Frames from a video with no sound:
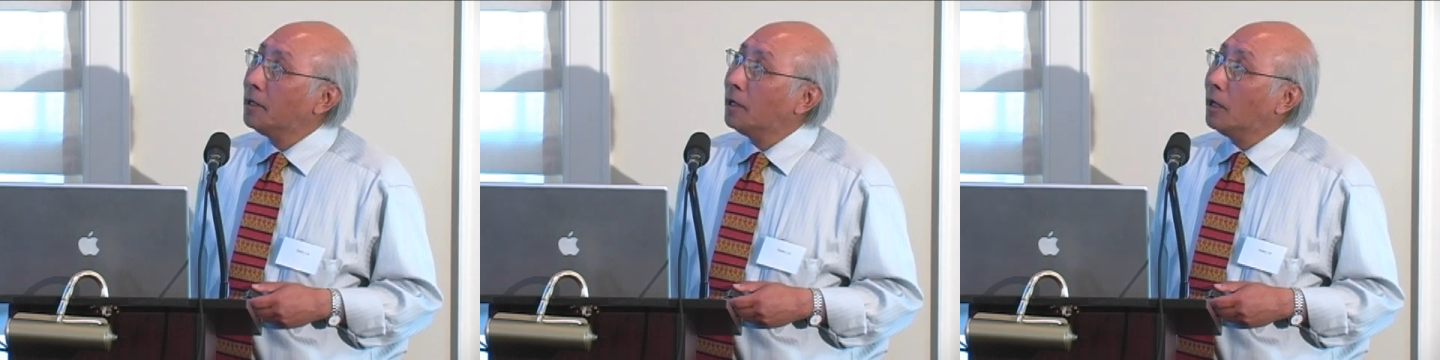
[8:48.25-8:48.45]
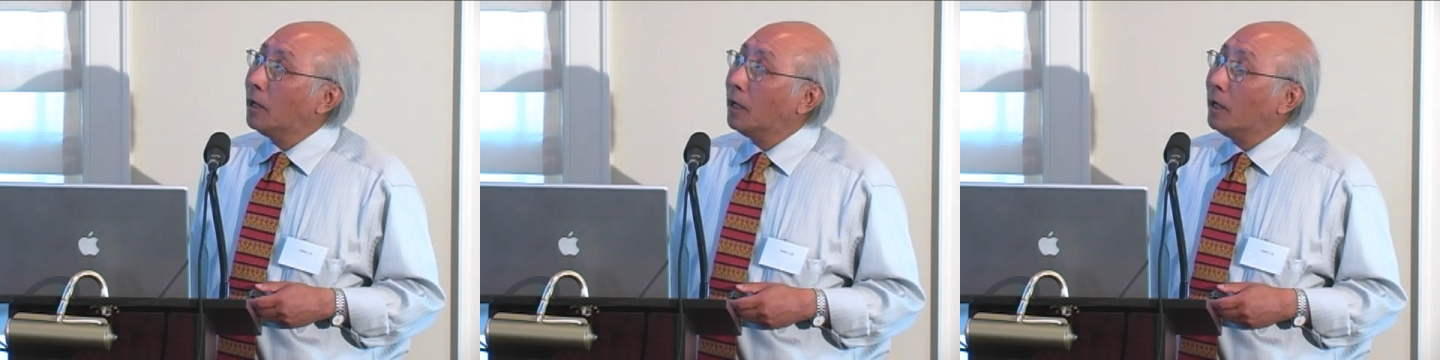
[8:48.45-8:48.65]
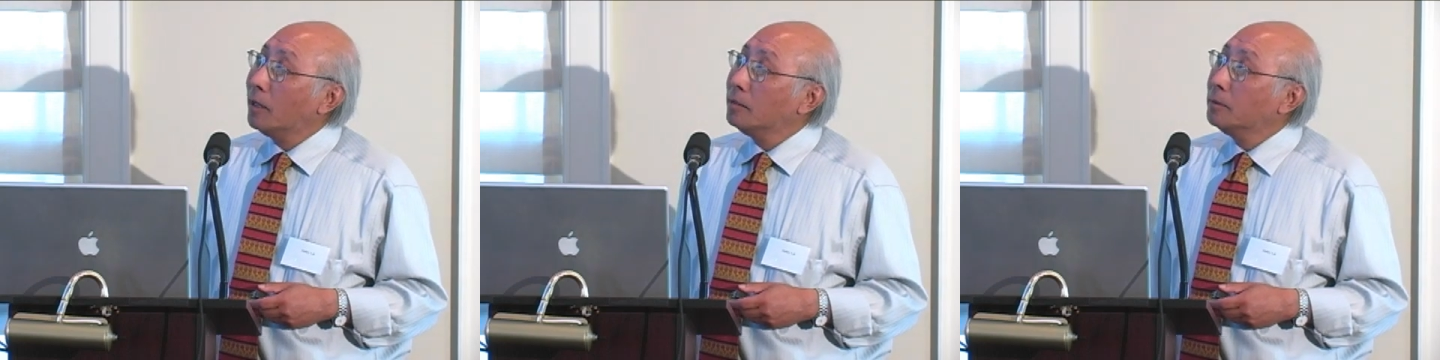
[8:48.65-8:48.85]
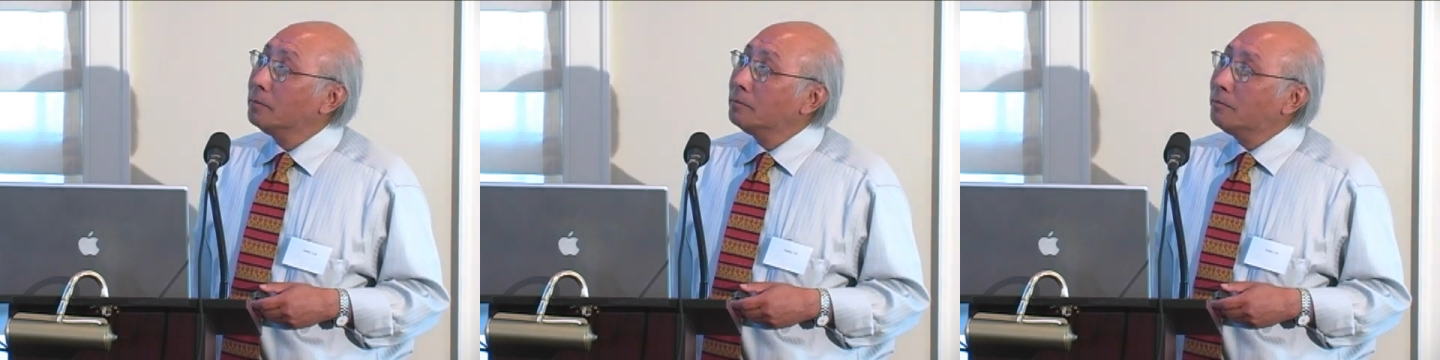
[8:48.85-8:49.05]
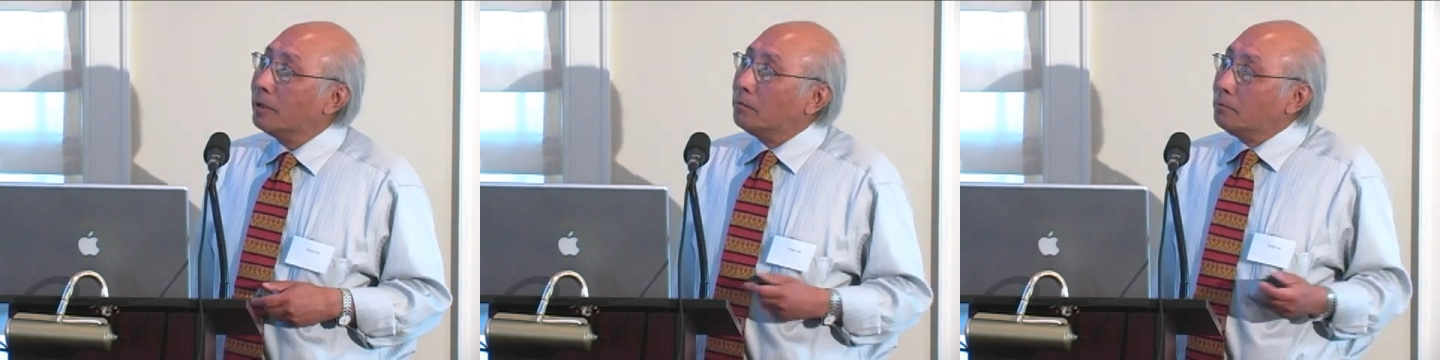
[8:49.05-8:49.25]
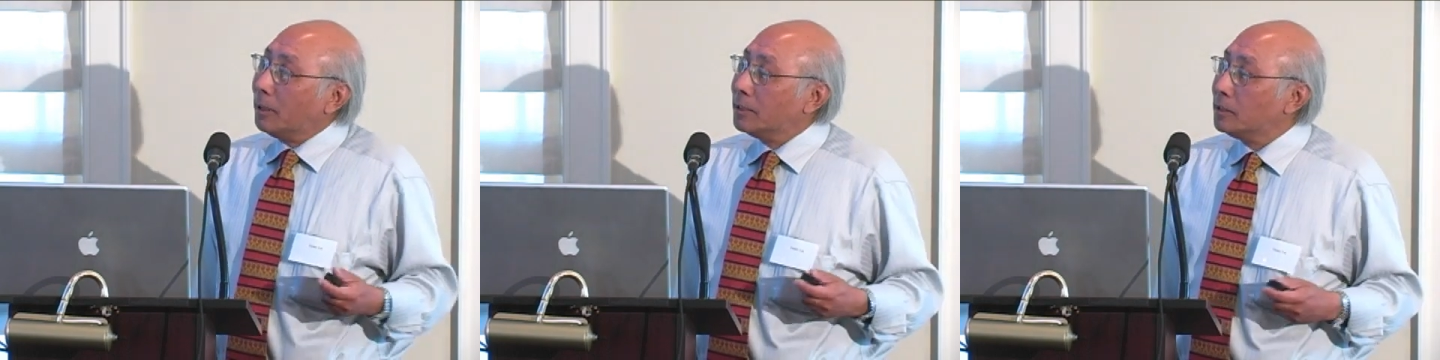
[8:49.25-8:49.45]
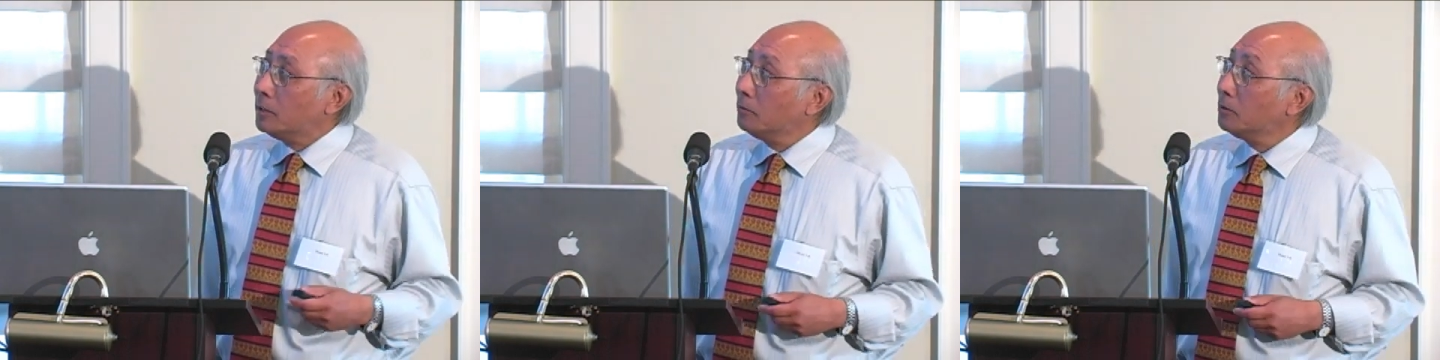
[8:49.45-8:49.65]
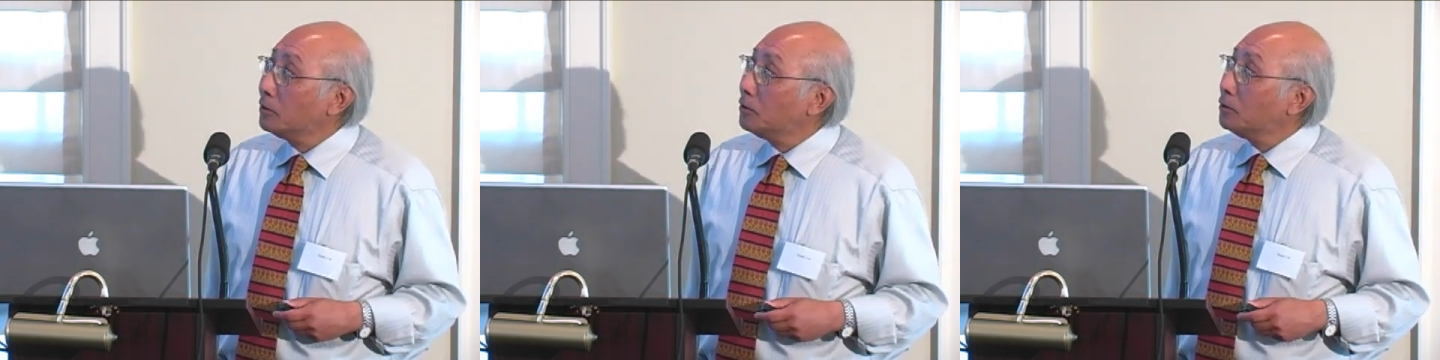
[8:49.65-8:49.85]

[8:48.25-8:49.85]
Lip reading: And well, my students